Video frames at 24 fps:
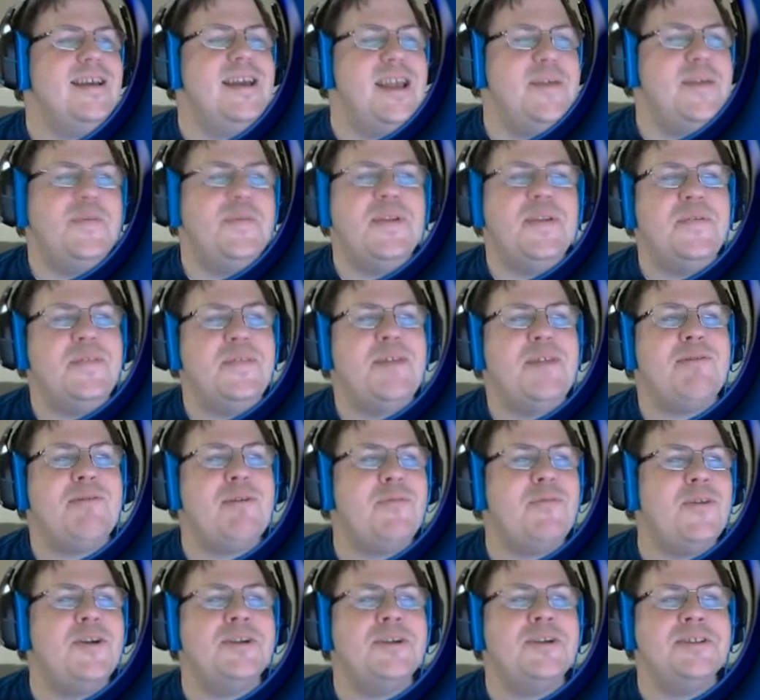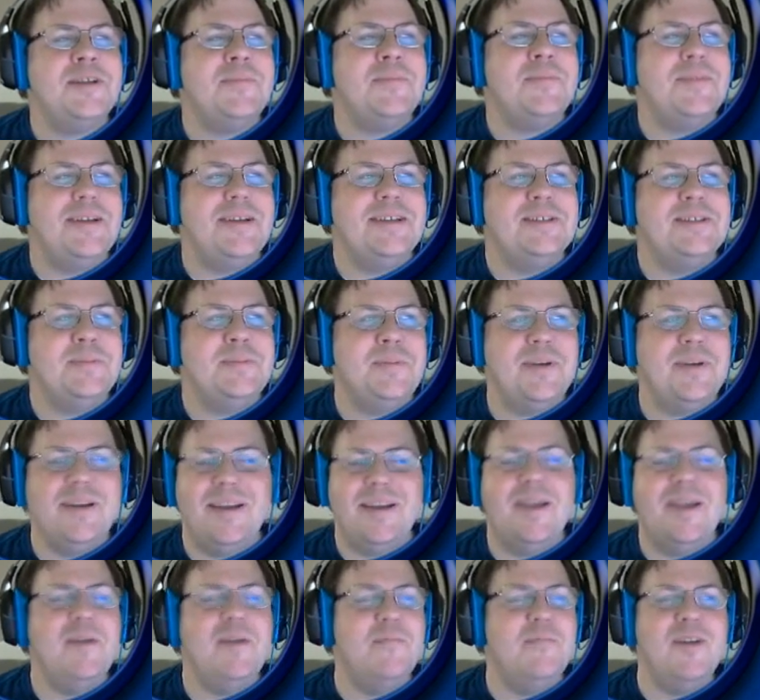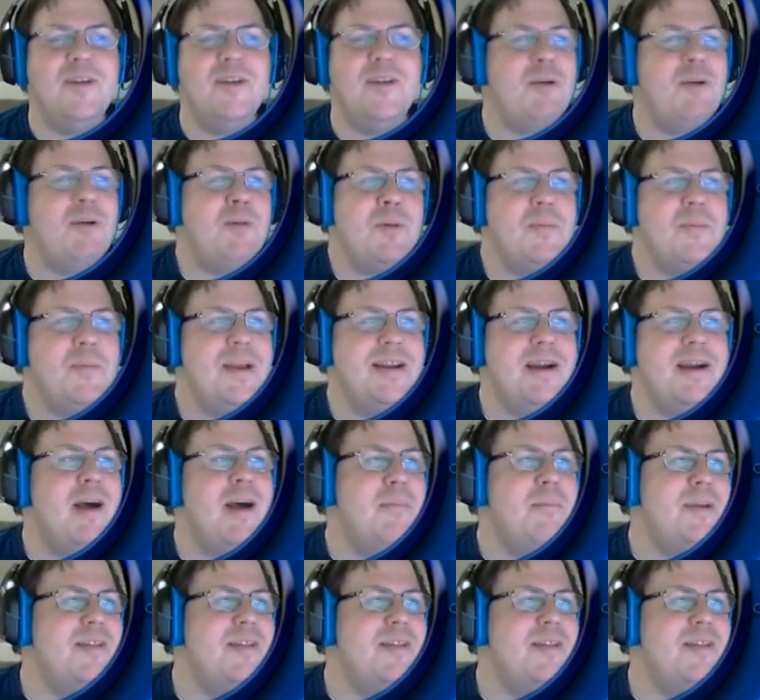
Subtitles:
even if they refer to something as a pig, it very well may not be the